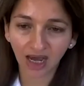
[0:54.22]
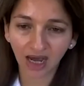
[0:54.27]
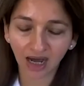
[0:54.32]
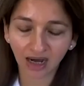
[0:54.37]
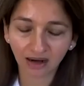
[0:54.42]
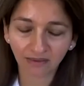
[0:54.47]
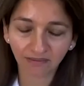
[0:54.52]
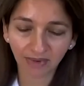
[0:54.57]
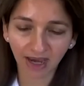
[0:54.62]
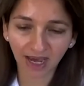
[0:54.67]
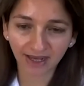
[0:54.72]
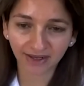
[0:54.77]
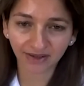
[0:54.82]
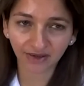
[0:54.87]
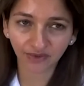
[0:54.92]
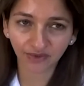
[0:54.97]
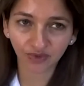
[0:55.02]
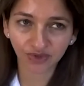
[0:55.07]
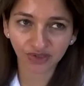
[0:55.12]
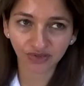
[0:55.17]

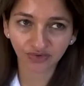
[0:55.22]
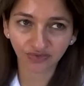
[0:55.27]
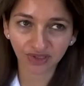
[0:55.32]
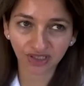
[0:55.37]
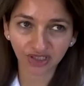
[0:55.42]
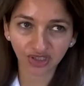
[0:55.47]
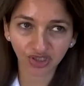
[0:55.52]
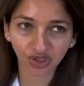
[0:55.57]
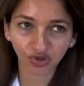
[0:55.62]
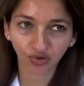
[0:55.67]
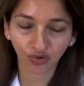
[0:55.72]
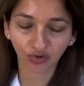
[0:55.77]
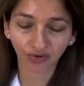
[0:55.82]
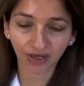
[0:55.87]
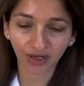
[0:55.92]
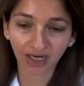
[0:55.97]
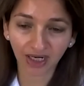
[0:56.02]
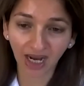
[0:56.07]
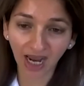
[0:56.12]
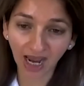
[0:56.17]
manner was
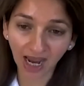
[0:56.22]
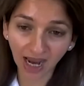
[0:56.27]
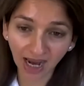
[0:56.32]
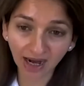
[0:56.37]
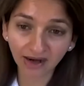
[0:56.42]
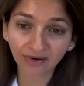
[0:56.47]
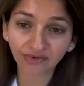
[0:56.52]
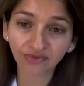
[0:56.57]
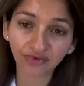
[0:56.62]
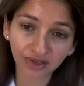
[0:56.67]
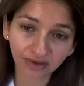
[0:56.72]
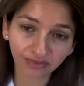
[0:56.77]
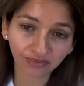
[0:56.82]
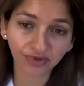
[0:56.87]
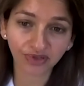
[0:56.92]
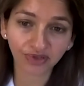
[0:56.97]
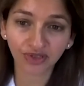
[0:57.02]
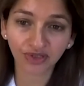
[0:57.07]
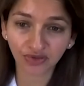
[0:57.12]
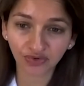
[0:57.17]
reassuring, and
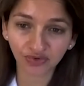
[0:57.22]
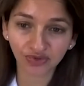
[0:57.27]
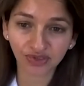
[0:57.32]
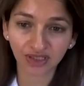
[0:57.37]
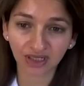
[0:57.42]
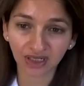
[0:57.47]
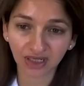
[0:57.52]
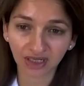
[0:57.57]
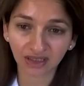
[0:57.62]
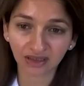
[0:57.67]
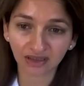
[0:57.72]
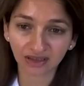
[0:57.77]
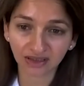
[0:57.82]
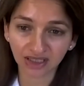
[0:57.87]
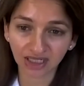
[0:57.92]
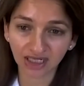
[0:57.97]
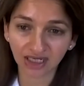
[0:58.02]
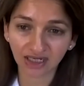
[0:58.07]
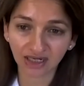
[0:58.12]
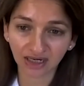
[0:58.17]
reproducing the
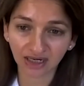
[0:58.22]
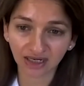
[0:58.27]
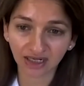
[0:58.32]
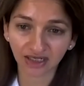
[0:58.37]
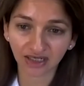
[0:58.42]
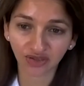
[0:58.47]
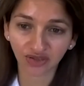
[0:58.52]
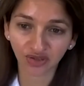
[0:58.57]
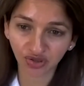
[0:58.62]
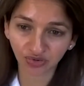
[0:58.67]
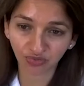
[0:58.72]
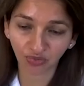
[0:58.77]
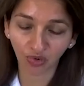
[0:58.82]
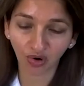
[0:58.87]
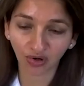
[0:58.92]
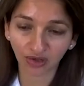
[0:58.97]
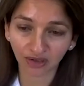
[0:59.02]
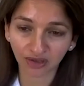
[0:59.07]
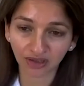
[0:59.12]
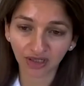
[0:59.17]
data in a
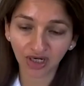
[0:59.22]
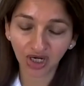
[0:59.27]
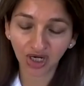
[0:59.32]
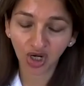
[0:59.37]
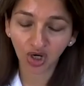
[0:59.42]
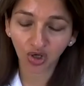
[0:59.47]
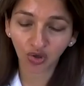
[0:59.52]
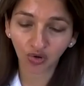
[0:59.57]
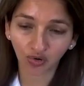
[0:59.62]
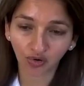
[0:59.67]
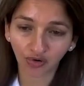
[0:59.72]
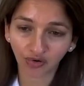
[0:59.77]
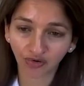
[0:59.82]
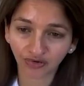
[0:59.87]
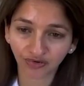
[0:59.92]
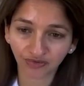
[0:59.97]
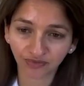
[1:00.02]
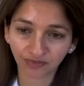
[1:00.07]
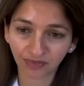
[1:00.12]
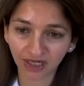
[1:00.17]
smaller
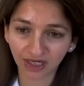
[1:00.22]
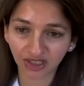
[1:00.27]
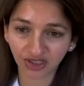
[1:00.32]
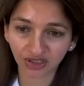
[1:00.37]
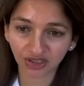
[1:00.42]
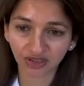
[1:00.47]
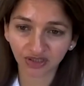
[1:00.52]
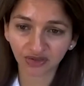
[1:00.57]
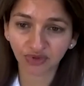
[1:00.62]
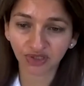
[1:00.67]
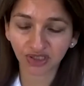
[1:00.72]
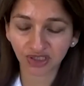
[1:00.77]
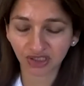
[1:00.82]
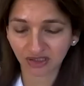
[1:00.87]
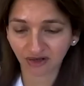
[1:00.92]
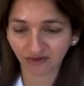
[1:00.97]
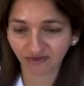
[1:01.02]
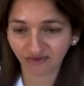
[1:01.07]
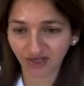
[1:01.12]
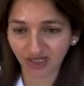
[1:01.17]
cohort of patients, which is
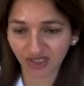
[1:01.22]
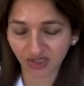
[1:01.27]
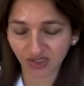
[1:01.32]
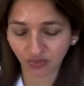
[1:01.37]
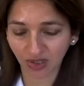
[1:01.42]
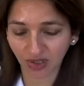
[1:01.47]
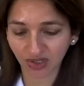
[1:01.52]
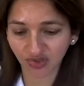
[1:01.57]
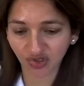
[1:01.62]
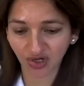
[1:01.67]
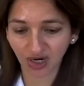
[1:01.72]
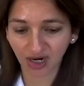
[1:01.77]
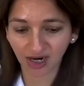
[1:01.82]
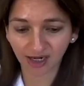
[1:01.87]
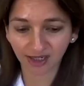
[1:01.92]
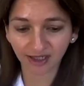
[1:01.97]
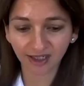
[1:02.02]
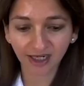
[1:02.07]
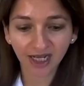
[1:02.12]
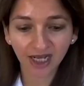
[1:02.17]
our phase 1
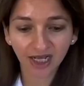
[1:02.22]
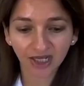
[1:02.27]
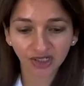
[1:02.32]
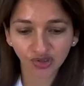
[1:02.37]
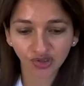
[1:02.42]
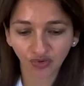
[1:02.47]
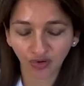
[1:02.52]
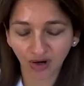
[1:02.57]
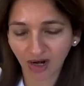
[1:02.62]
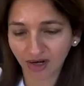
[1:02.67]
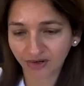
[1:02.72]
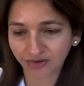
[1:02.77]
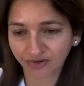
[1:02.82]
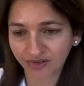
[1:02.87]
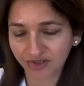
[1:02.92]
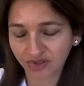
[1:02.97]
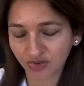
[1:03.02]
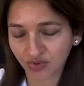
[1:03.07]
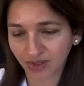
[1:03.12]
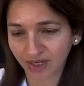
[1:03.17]
trial. So
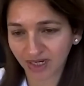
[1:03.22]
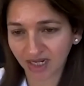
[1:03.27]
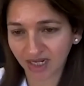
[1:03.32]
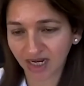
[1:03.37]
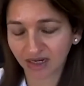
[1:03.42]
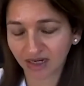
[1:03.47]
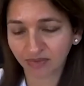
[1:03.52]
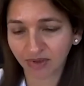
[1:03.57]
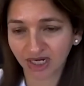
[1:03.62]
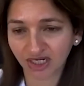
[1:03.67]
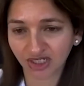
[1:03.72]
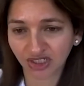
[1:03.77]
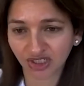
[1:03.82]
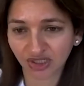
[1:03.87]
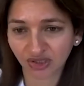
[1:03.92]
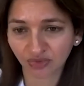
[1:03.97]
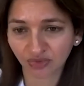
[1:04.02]
128 patients